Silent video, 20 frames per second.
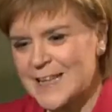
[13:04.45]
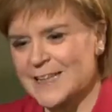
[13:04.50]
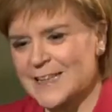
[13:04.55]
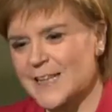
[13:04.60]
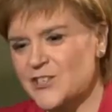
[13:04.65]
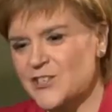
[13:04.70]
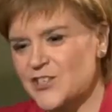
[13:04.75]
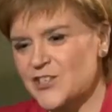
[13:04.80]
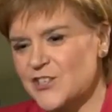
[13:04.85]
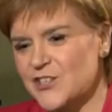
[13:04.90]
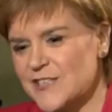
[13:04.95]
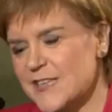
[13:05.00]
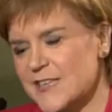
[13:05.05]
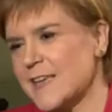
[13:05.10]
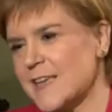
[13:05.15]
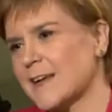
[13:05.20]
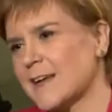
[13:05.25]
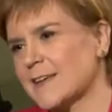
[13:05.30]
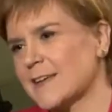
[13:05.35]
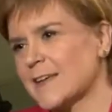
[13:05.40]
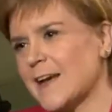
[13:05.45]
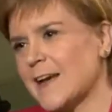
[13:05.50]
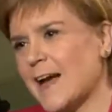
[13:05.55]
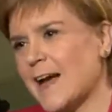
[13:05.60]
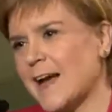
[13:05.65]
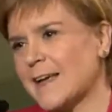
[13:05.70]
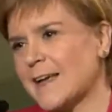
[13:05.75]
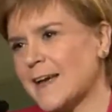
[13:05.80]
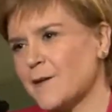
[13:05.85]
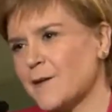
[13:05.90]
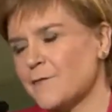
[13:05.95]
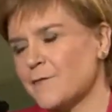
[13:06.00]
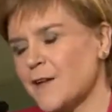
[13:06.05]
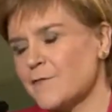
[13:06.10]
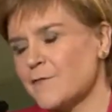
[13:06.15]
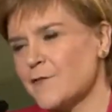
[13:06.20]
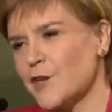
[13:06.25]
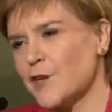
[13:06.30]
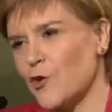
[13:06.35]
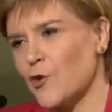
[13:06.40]
Let's just say I have
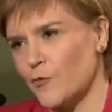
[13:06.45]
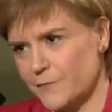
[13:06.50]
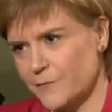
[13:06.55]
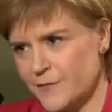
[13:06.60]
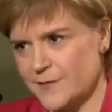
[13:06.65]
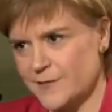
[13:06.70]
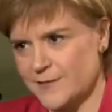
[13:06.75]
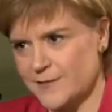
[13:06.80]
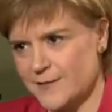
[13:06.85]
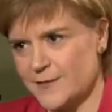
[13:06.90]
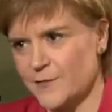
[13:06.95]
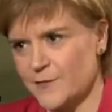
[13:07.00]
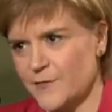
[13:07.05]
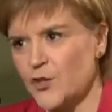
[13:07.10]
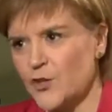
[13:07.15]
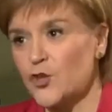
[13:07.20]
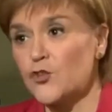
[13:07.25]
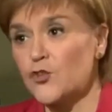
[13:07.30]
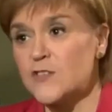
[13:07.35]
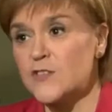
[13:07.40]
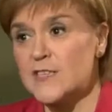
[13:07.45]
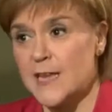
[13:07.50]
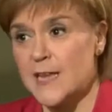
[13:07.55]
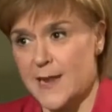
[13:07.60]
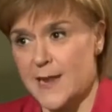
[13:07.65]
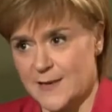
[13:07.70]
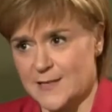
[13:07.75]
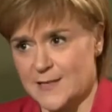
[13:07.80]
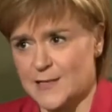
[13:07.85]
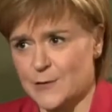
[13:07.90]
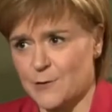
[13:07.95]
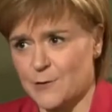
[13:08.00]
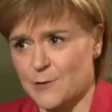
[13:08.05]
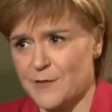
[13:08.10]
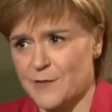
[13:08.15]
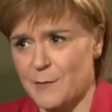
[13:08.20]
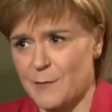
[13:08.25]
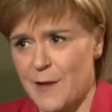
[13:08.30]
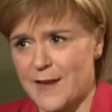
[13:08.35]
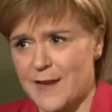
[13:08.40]
every confidence that the good sense
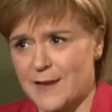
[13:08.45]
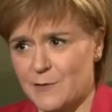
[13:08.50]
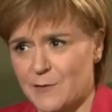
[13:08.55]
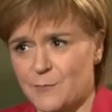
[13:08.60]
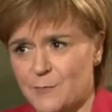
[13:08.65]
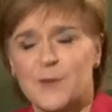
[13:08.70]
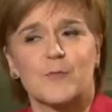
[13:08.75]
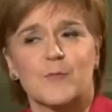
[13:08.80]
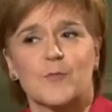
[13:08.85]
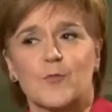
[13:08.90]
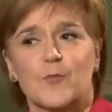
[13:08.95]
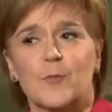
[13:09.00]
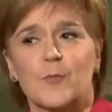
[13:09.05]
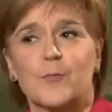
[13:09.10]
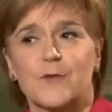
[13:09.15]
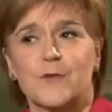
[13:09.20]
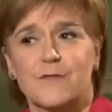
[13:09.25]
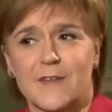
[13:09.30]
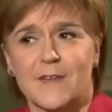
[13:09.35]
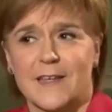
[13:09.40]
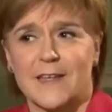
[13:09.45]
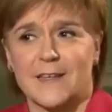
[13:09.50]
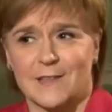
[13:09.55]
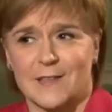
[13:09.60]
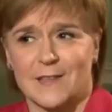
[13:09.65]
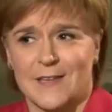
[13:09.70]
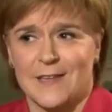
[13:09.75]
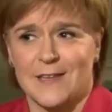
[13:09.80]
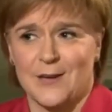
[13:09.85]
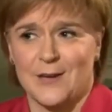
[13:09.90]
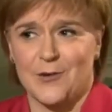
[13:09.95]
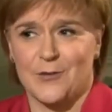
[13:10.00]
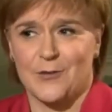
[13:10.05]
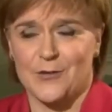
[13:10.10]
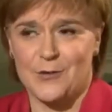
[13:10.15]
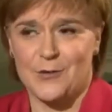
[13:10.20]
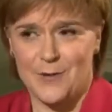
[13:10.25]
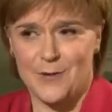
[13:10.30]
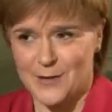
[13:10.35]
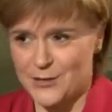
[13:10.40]
of the American people will prevail
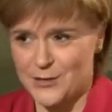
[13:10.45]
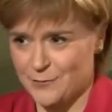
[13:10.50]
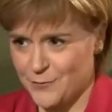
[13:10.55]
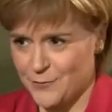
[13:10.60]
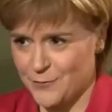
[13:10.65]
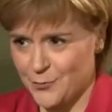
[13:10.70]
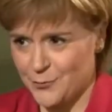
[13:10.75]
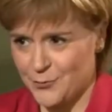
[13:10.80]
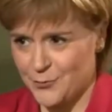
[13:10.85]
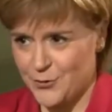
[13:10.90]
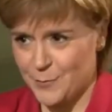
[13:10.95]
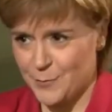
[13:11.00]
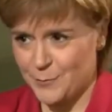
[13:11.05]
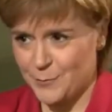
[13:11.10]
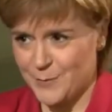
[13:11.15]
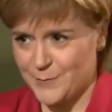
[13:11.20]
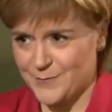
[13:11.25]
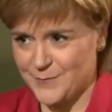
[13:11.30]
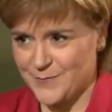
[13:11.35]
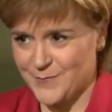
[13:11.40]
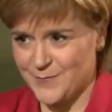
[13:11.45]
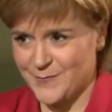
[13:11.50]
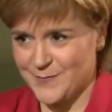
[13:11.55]
on the question of Donald Trump.